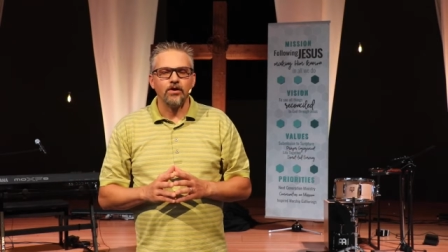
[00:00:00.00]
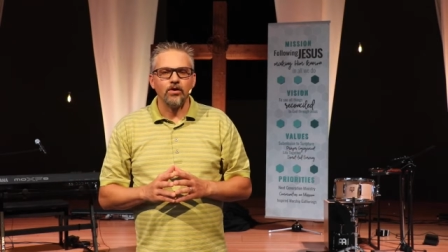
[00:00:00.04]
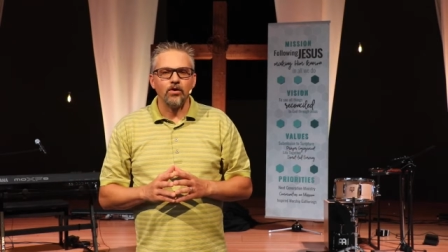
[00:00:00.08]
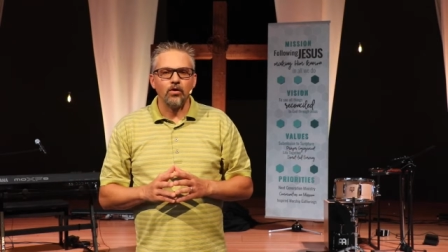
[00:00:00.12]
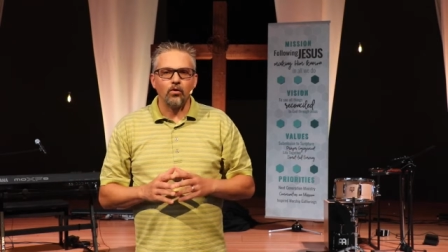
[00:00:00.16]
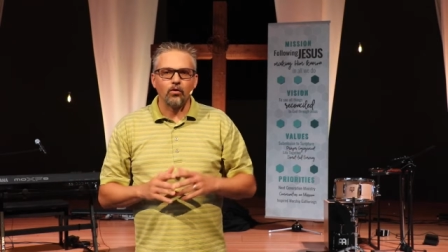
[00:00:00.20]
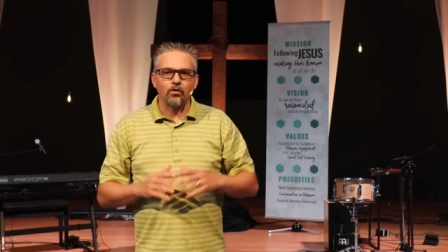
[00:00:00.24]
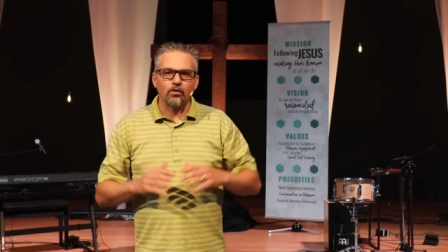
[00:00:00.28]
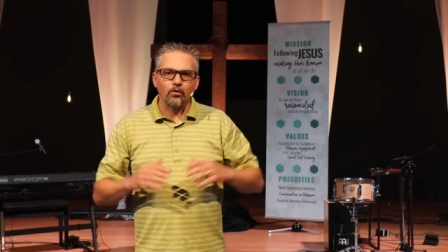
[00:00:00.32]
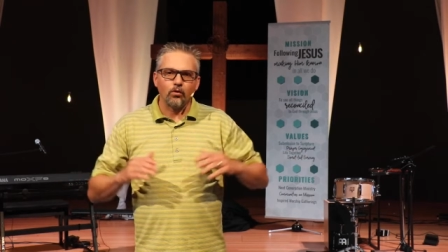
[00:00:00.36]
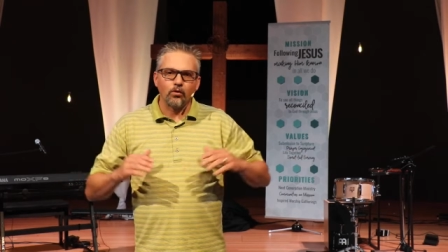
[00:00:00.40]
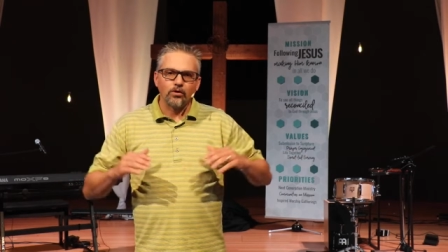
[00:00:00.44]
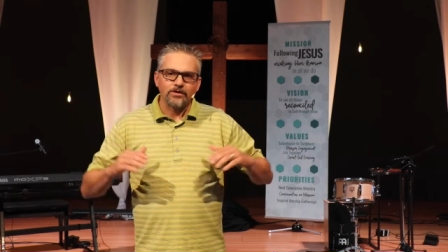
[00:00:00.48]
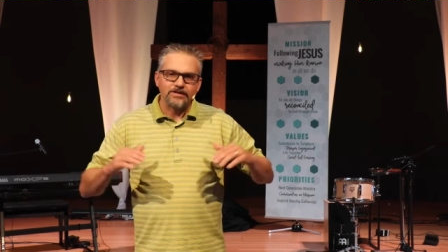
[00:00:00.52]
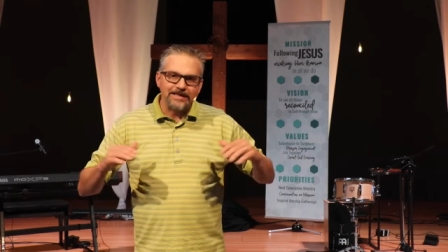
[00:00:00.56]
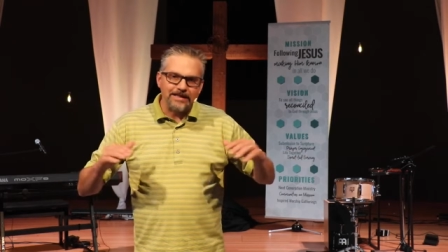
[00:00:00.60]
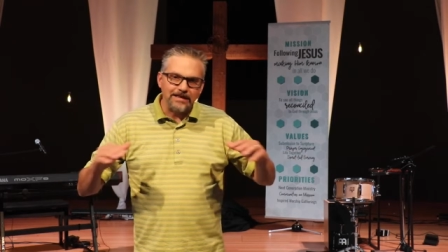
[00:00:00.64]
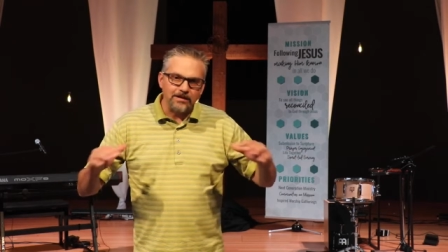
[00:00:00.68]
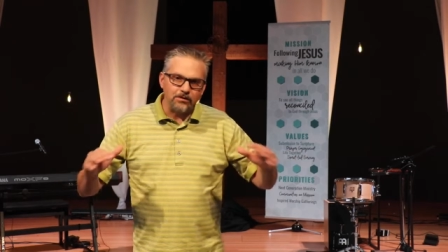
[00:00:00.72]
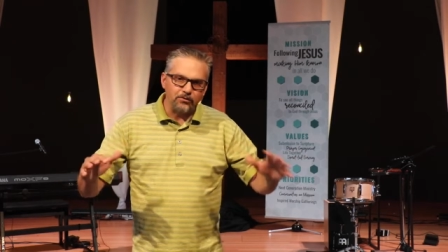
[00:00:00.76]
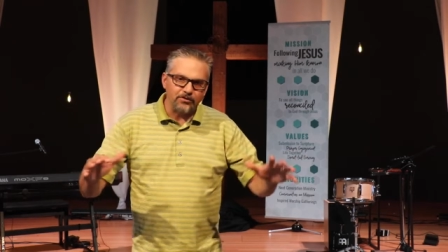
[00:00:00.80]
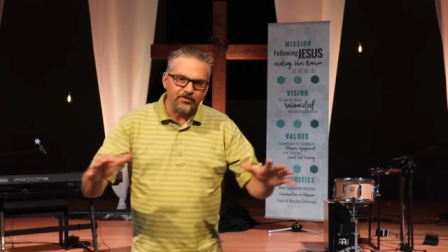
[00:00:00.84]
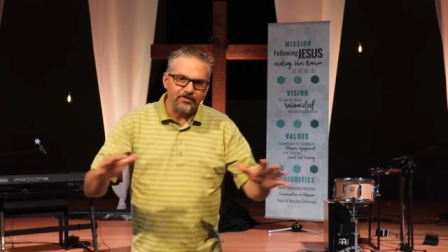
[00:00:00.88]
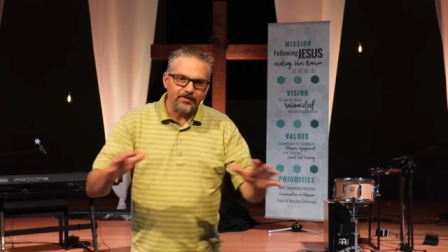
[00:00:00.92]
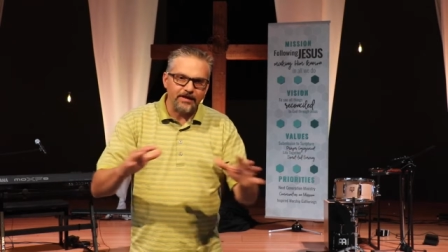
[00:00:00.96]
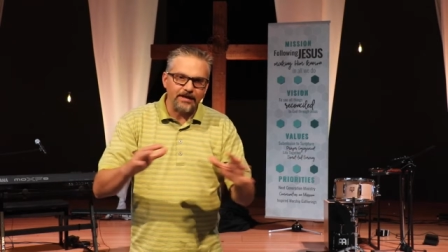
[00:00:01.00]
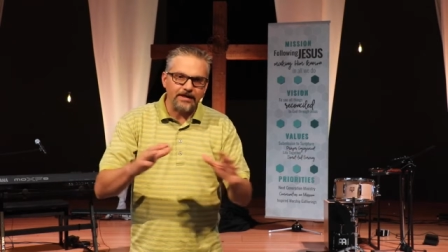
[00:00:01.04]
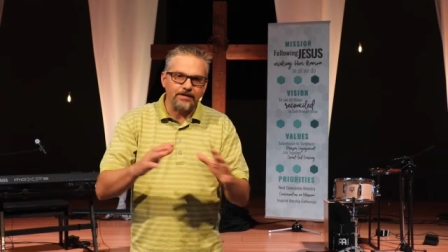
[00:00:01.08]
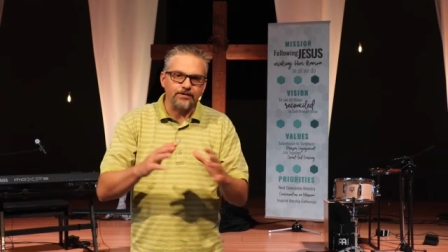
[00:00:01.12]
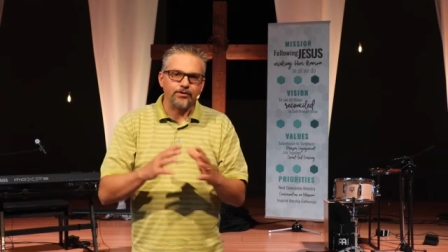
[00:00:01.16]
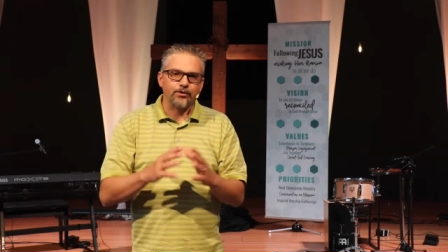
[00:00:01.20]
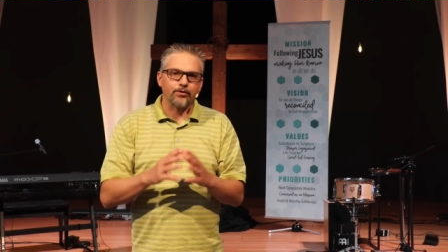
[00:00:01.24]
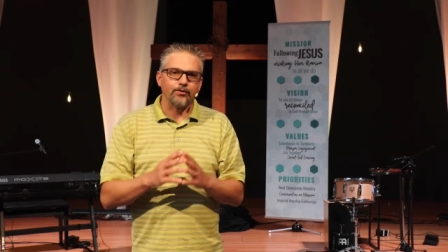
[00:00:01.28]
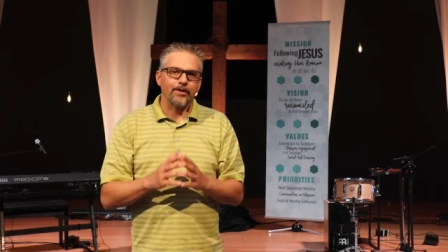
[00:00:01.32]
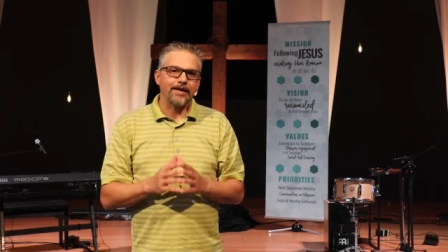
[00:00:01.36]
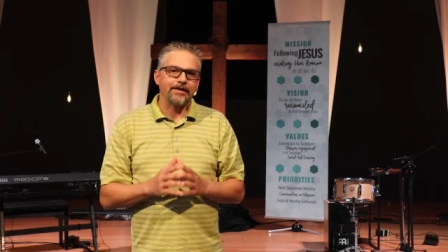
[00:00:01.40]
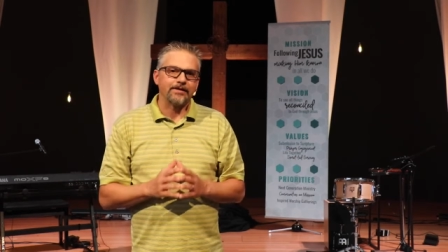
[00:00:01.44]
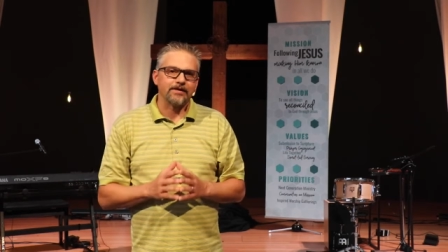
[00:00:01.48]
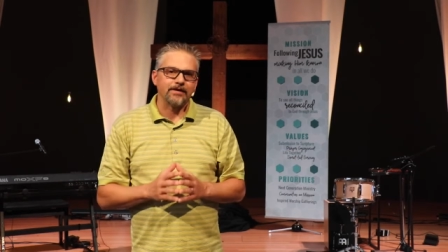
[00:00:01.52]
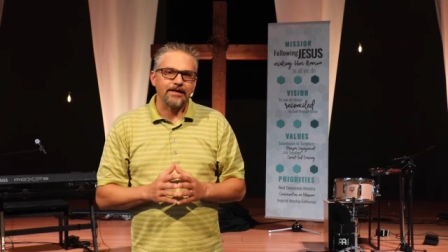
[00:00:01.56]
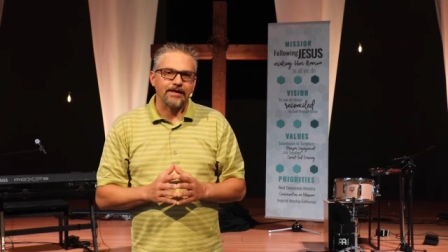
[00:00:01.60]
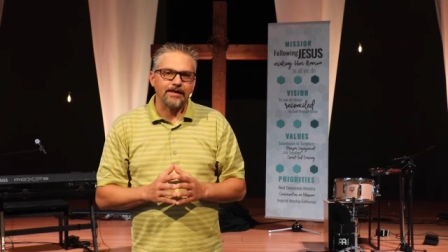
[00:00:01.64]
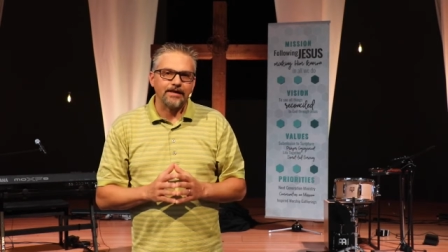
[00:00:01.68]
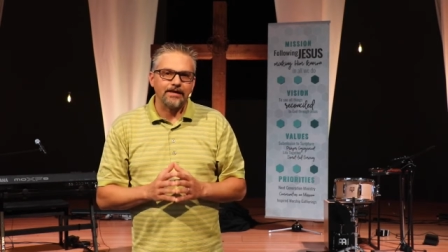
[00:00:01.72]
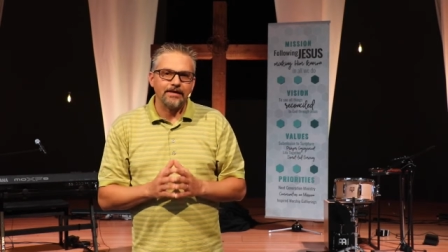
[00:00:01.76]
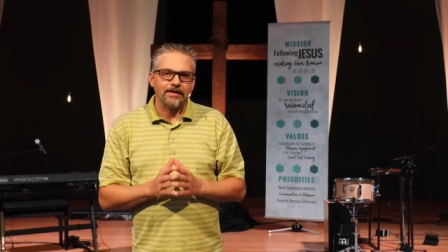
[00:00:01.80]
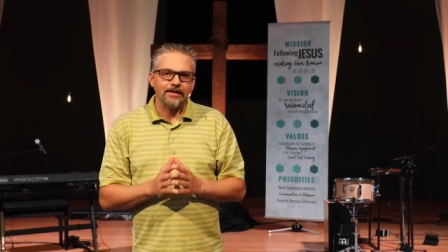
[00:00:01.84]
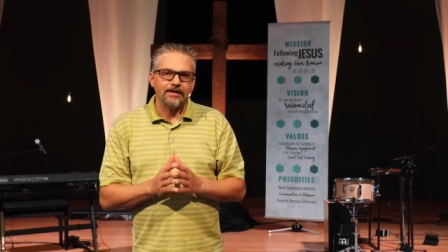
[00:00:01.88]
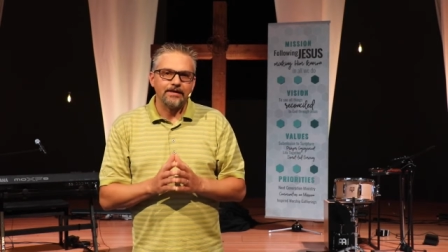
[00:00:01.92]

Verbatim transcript: or, or deal with it indirectly